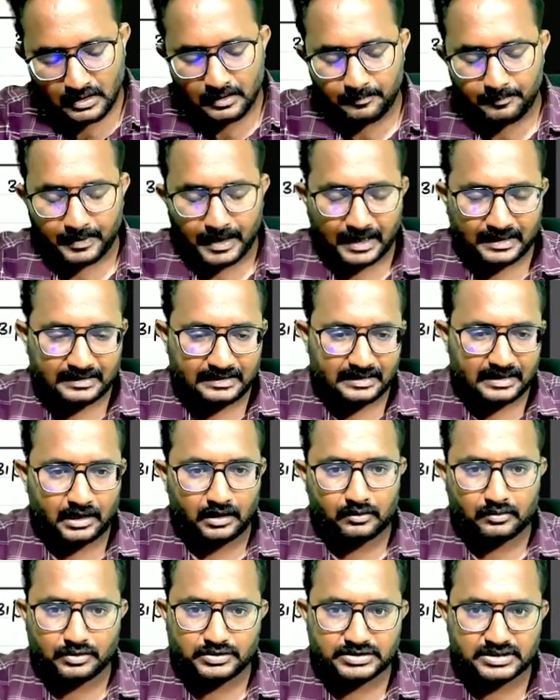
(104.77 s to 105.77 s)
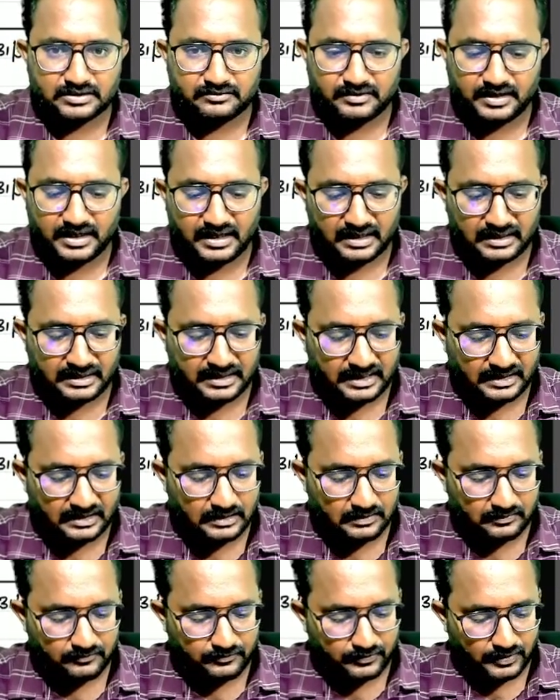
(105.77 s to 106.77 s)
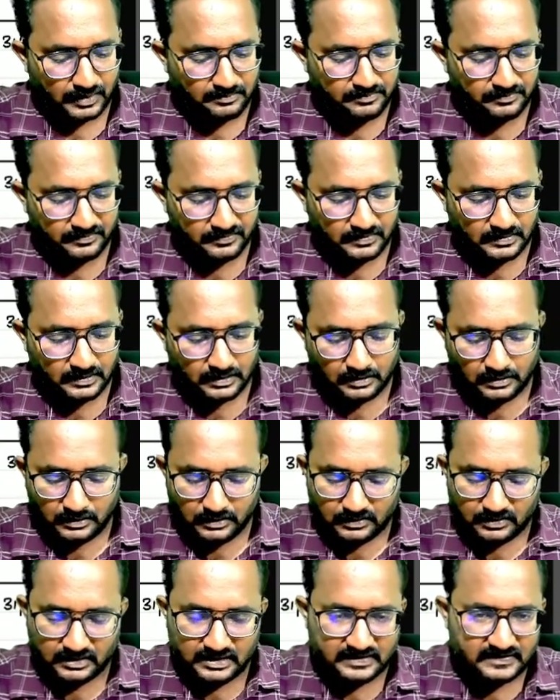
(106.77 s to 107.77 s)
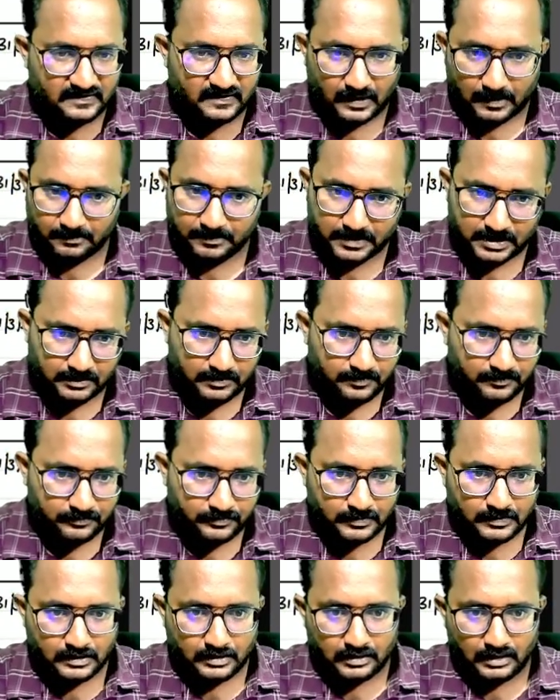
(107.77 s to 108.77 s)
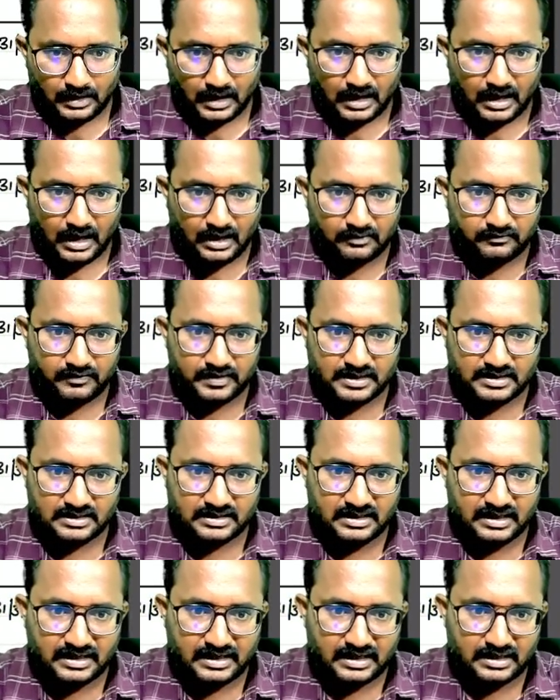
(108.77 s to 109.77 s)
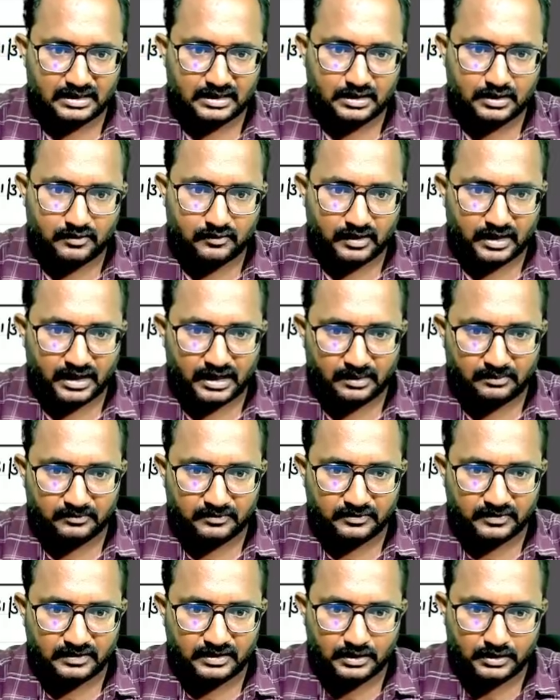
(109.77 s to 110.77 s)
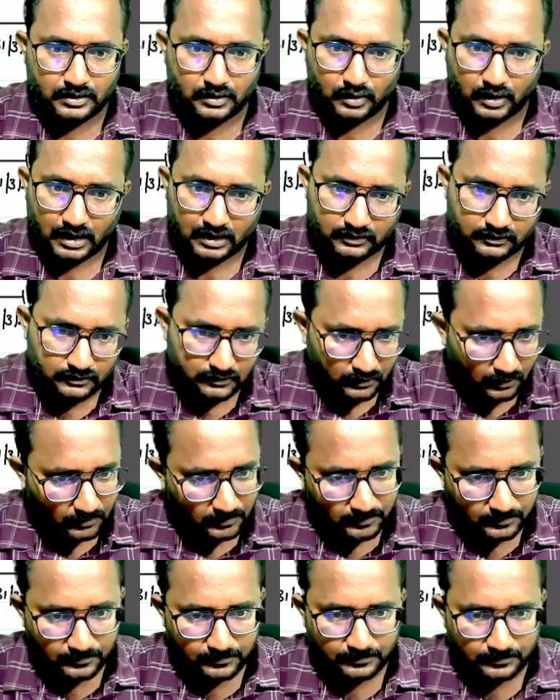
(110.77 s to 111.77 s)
Practical question we can get from this chapter. Along with they can give an MCQ also.